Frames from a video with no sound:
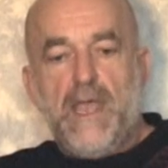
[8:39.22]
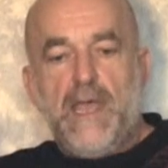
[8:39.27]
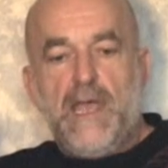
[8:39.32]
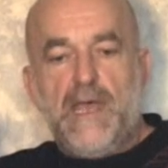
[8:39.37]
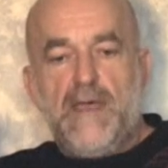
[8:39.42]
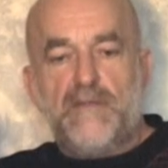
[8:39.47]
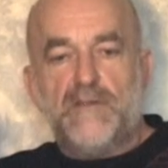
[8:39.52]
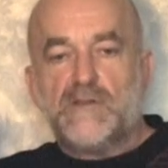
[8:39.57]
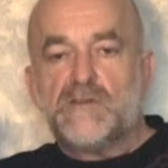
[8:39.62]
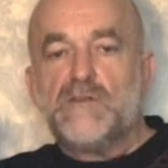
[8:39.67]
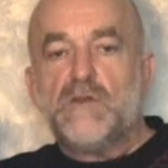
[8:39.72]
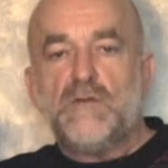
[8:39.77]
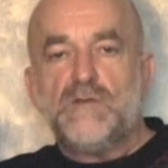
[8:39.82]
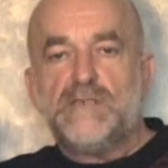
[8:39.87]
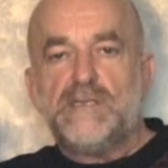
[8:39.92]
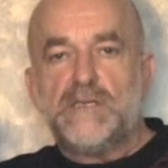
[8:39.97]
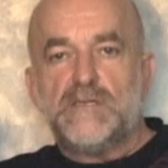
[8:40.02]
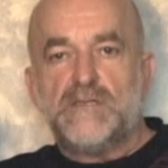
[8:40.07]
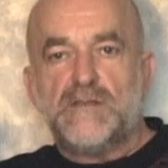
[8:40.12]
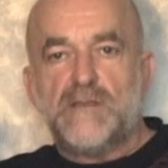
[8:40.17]
and there's no
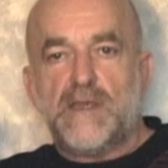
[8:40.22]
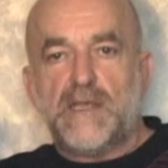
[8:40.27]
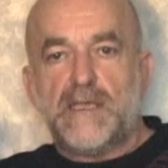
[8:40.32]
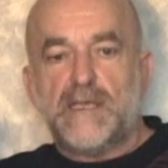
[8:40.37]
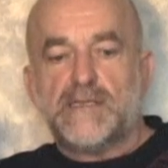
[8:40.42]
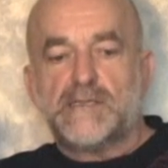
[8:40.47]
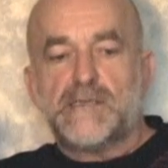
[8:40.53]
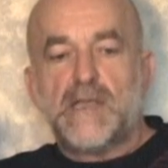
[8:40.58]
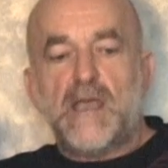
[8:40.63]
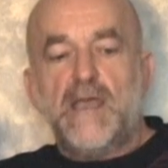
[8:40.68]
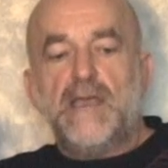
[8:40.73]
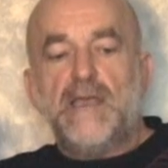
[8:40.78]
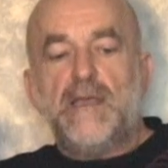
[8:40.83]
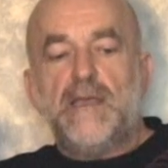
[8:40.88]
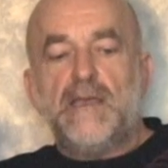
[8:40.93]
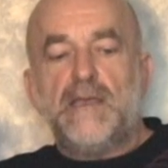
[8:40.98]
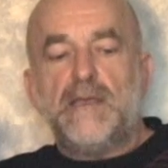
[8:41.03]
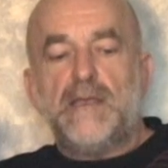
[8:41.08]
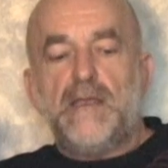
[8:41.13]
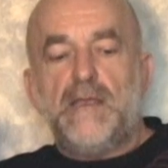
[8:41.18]
such thing as
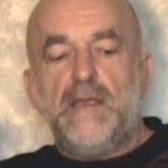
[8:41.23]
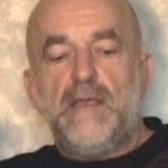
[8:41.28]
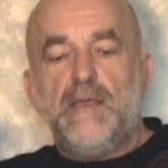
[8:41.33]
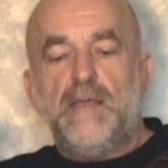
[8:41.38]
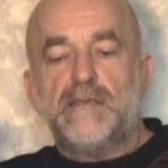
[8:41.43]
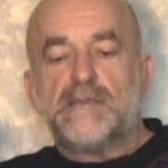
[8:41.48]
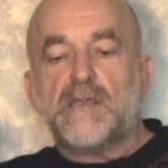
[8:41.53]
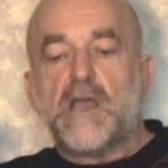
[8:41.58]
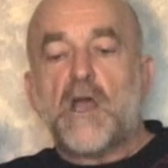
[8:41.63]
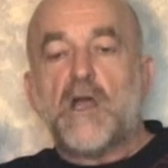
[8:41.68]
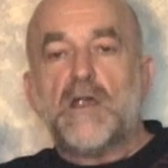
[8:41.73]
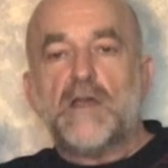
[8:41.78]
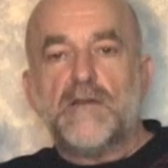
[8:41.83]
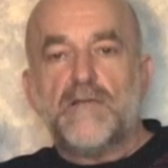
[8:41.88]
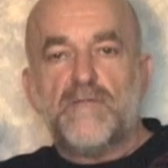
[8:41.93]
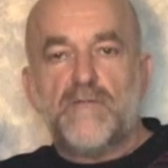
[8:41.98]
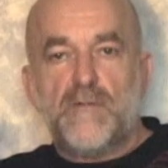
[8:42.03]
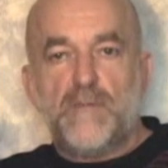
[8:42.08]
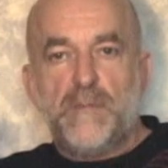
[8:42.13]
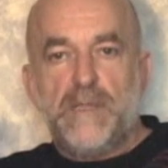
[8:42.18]
it's harder
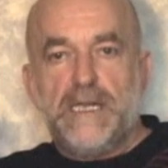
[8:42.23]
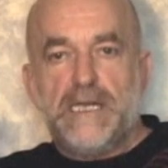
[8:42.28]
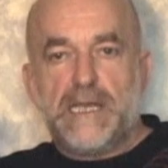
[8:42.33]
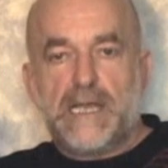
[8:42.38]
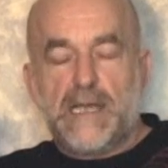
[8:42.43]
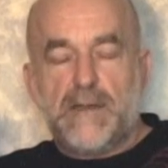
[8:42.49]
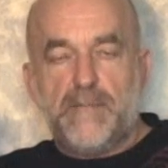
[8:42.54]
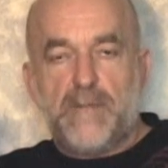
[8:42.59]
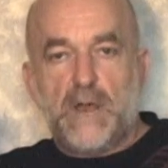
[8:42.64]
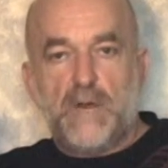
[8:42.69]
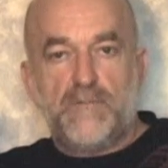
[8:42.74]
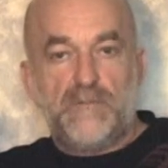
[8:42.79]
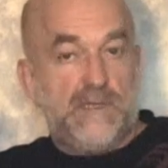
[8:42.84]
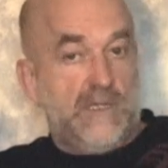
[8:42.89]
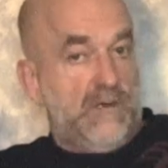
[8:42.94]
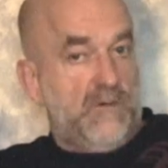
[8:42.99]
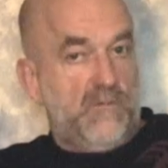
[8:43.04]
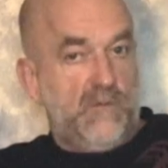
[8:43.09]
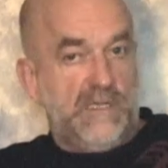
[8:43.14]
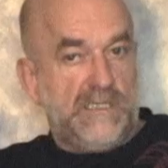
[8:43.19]
for me to come out
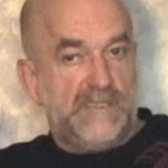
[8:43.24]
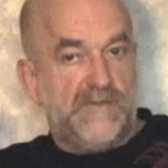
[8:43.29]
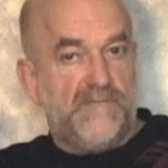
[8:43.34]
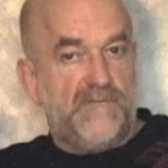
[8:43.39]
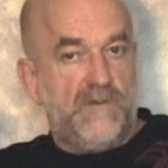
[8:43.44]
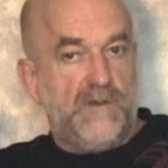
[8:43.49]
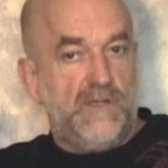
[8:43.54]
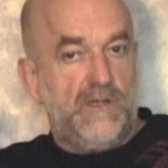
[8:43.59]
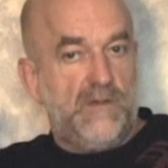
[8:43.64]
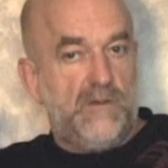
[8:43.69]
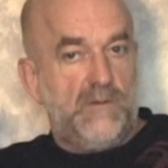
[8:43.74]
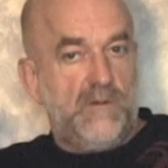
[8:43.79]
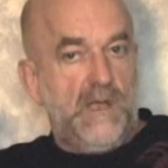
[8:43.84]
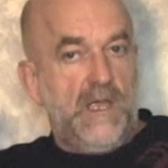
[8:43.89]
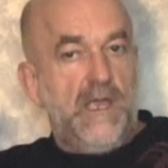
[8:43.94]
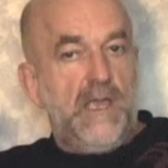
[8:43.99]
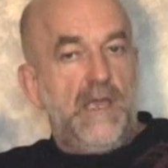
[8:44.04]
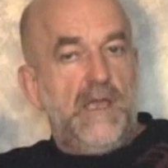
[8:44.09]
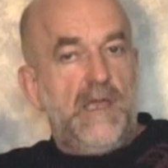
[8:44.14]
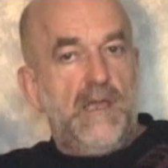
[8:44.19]
than it was for you.
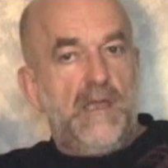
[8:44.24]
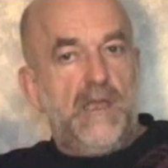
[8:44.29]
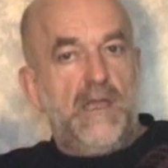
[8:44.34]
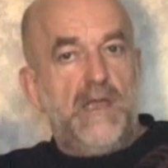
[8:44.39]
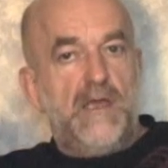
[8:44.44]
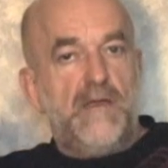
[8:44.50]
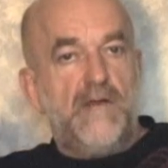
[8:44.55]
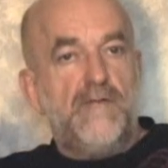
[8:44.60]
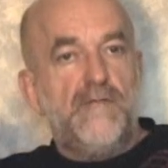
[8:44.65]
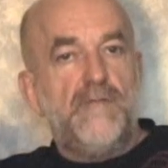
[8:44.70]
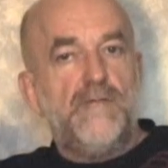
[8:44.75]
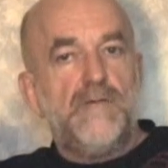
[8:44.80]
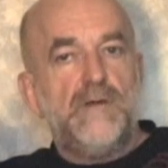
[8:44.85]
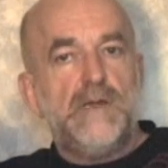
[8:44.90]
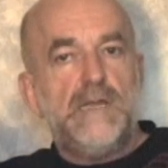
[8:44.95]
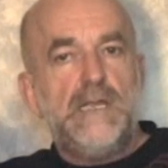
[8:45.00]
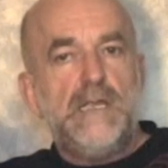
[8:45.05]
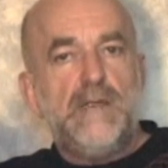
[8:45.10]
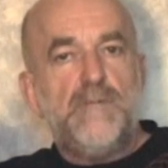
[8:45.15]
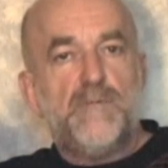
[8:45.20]

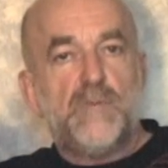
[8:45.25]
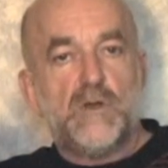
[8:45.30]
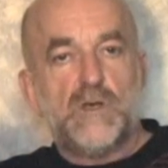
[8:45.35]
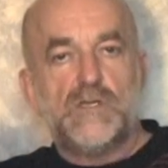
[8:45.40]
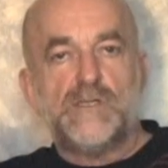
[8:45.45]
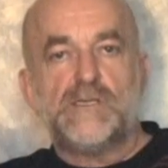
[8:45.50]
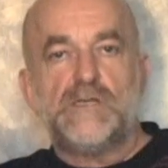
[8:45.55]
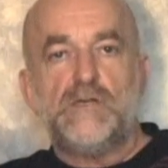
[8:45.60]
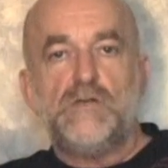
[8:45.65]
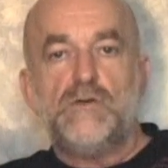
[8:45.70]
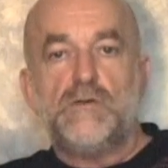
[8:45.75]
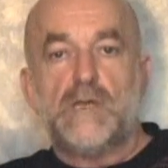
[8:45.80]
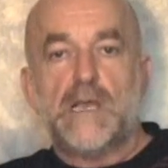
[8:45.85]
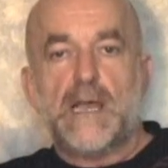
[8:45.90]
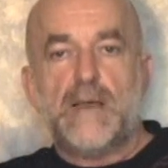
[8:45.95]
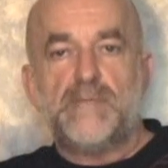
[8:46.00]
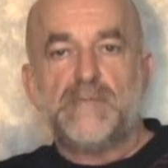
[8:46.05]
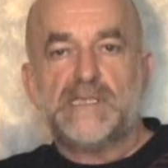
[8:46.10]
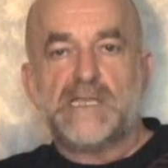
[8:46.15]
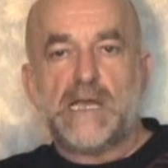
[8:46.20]
Every person who
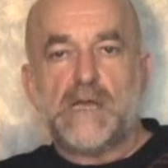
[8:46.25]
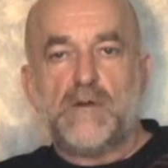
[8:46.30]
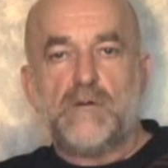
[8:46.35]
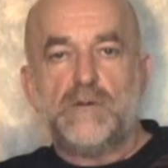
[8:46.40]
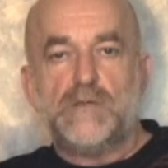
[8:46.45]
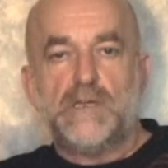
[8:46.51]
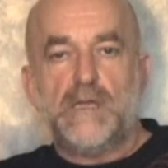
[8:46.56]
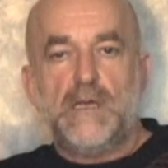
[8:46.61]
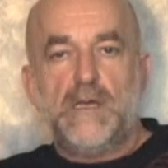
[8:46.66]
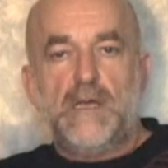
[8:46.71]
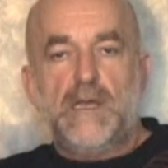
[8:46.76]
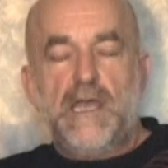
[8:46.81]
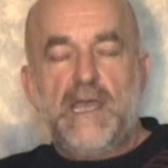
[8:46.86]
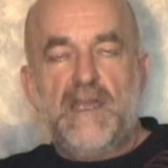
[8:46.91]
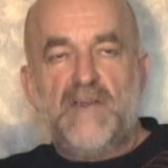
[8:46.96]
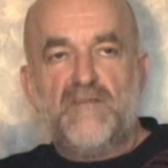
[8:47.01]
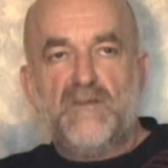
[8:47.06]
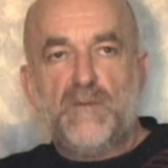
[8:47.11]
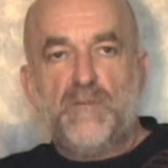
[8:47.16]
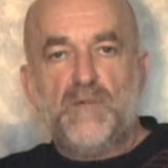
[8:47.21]
comes out,
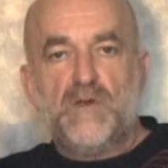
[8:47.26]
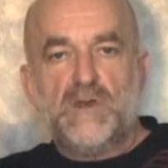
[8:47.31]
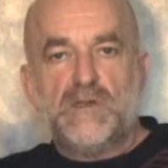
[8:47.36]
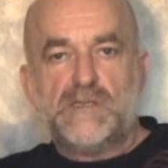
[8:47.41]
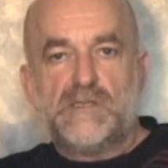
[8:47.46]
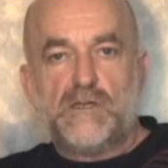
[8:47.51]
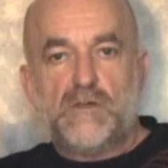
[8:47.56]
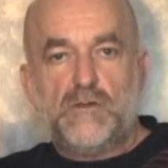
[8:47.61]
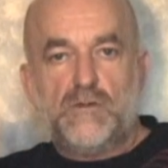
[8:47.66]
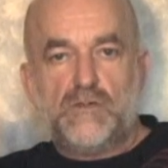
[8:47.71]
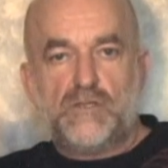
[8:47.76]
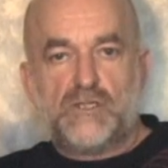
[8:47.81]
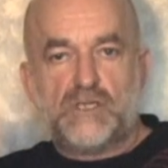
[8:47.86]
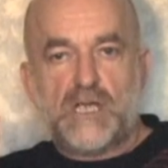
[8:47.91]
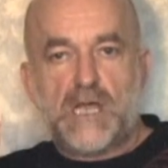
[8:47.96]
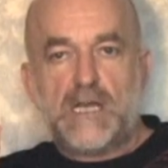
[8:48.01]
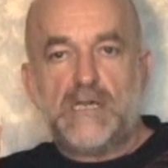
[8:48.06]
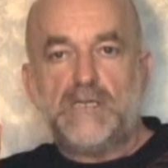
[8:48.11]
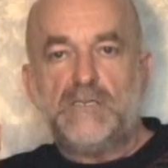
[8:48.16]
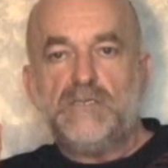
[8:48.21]
every person who
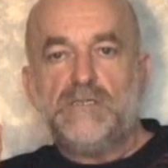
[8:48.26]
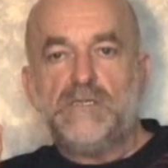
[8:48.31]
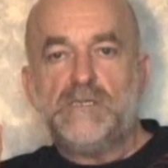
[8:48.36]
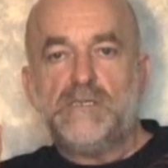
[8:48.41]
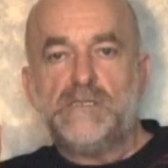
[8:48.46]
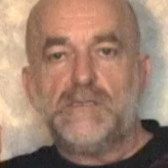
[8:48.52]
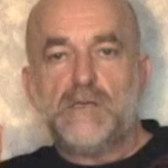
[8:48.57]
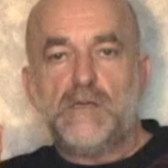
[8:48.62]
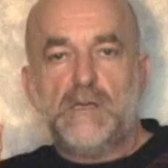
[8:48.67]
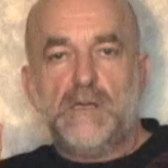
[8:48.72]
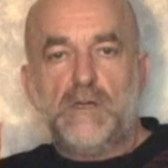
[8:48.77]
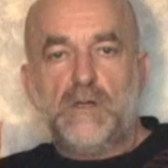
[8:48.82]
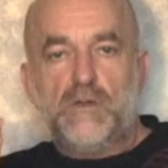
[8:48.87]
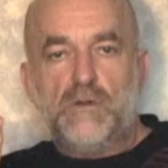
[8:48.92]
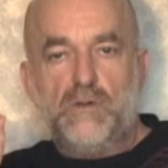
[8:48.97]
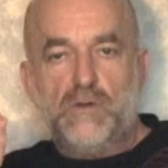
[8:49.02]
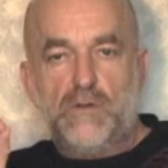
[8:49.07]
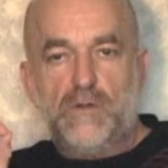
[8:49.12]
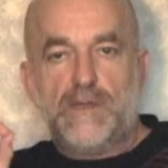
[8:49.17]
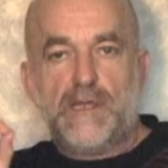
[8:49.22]
challenges
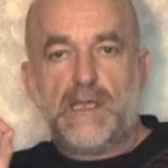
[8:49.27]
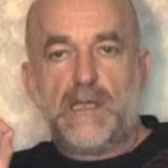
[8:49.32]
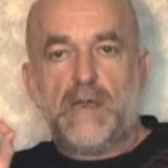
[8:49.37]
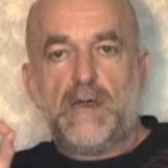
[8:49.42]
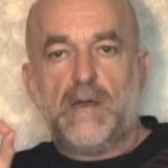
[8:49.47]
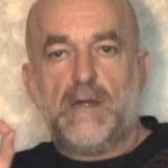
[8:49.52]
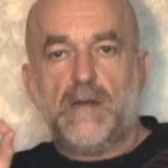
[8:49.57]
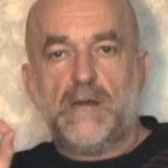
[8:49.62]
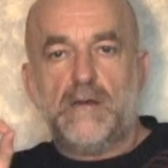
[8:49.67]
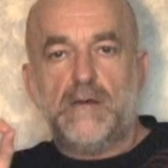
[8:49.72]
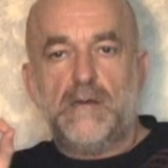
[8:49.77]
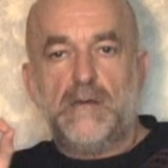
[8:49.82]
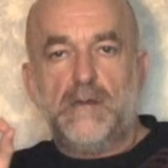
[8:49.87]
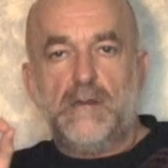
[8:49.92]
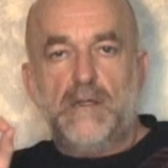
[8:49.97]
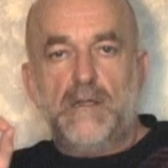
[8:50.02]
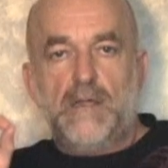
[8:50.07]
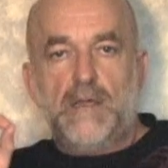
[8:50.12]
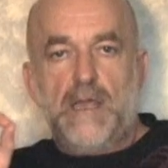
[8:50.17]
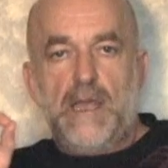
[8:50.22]
who they are
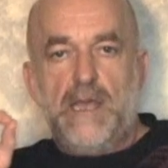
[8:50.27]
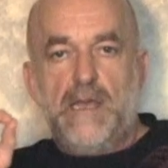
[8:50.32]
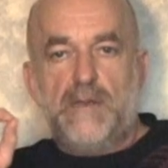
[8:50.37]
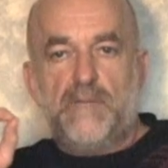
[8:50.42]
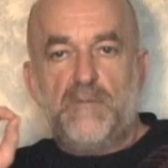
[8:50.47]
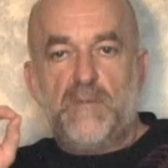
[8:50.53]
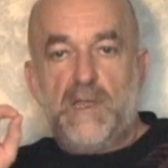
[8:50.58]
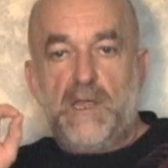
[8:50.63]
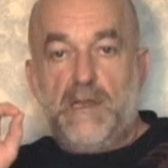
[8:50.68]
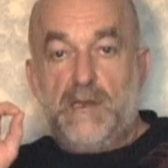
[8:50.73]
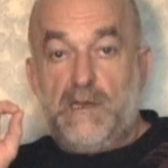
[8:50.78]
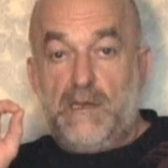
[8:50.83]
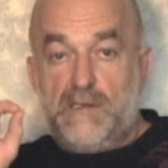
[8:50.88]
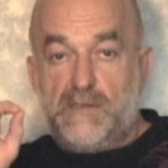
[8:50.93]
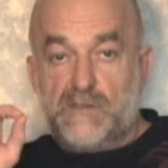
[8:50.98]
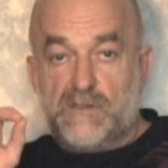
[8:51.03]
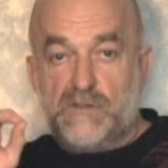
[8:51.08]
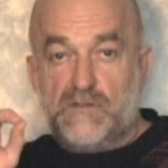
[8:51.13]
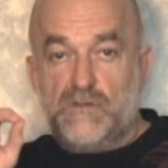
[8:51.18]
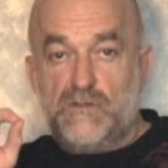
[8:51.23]
and, and
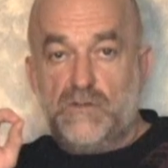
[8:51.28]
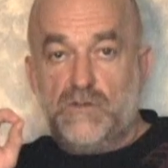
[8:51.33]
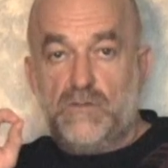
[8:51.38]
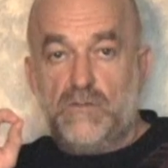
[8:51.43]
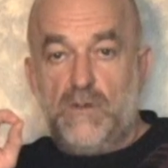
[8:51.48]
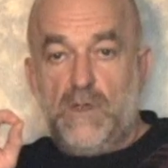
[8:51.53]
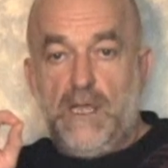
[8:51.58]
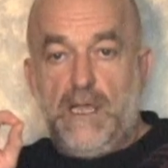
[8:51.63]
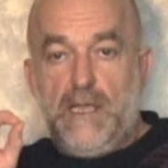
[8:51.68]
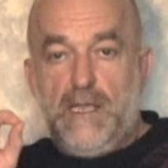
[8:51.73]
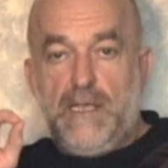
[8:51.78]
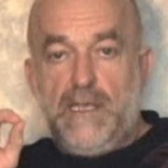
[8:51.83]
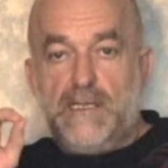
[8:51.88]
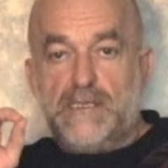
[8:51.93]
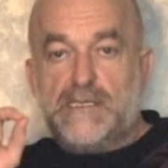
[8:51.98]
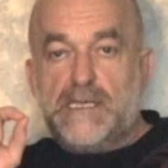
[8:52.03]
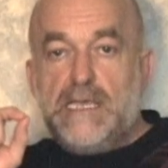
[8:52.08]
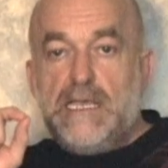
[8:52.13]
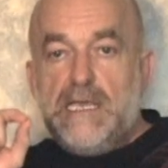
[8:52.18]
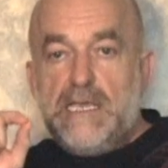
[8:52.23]
is true
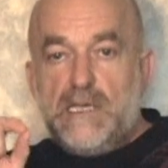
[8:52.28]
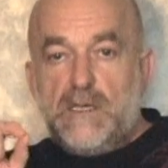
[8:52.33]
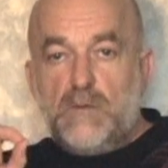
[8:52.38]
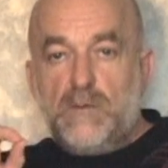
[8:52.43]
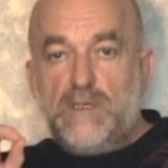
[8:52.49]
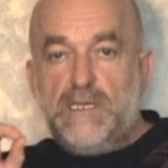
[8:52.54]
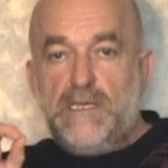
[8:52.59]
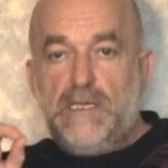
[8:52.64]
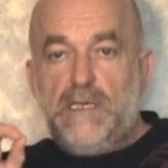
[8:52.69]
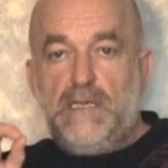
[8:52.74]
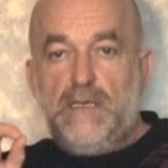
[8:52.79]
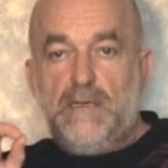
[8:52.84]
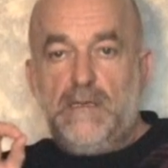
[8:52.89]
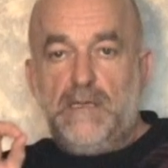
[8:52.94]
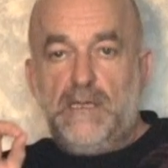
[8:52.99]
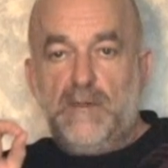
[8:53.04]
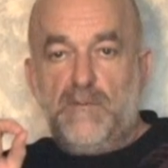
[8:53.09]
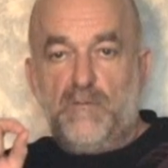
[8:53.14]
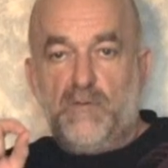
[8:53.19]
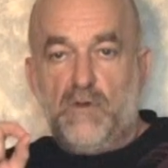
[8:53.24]
is equally
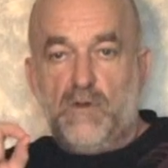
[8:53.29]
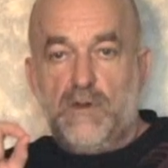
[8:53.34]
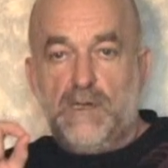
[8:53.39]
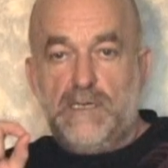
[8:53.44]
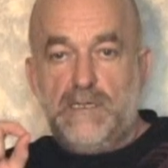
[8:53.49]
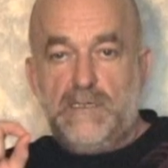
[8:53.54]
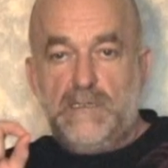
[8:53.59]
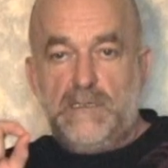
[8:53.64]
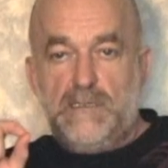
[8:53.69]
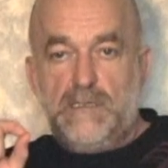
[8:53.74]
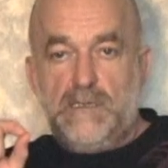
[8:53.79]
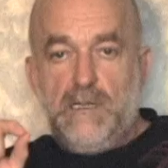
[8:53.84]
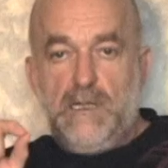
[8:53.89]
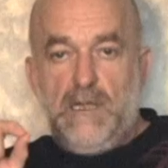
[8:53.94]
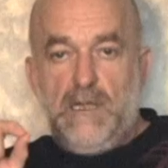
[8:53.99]
important,